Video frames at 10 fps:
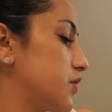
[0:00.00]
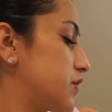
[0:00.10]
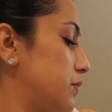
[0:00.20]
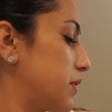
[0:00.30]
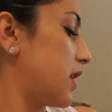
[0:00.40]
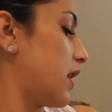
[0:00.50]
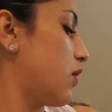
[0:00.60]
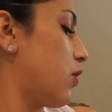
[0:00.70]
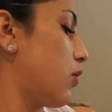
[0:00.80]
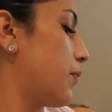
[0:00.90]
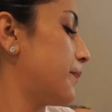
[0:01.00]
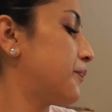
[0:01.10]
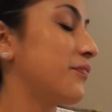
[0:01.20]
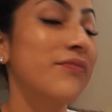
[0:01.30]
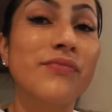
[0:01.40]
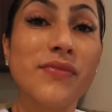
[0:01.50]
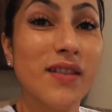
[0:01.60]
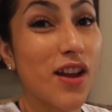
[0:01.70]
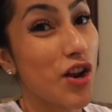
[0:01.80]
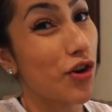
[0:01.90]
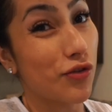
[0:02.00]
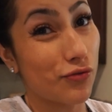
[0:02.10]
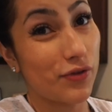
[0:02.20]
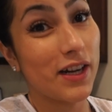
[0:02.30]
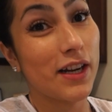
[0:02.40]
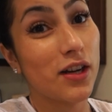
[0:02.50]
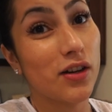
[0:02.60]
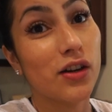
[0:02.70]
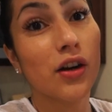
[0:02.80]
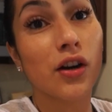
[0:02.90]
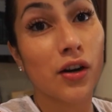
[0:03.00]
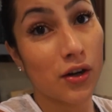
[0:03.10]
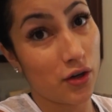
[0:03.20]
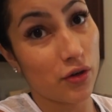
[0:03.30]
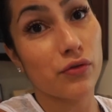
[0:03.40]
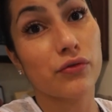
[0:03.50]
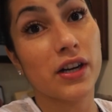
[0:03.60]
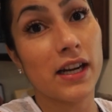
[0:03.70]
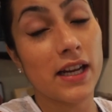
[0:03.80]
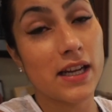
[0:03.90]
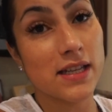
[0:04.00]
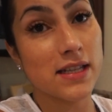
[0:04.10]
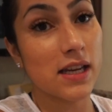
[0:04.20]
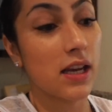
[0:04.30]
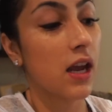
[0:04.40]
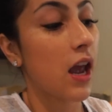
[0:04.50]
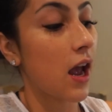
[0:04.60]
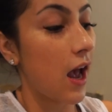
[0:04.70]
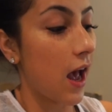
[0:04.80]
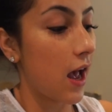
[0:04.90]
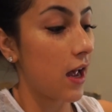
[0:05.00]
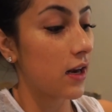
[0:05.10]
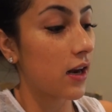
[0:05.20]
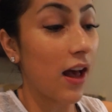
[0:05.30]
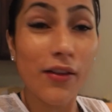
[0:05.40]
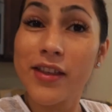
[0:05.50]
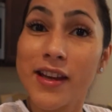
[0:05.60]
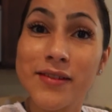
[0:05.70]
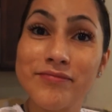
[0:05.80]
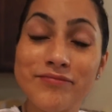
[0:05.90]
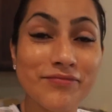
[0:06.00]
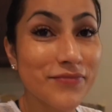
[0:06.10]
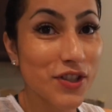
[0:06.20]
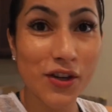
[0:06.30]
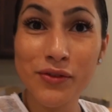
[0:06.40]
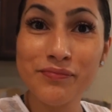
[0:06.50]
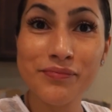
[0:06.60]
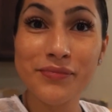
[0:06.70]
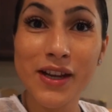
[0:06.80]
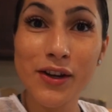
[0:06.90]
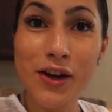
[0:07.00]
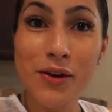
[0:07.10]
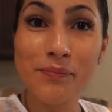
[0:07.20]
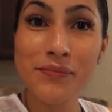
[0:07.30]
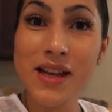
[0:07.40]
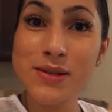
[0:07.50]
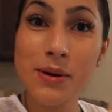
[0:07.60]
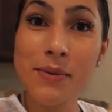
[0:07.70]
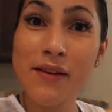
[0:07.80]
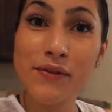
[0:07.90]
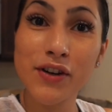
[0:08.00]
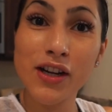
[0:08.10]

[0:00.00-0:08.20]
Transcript: just to eat at home. Really good, really easy, and healthy. So there you go. That's what I'm having for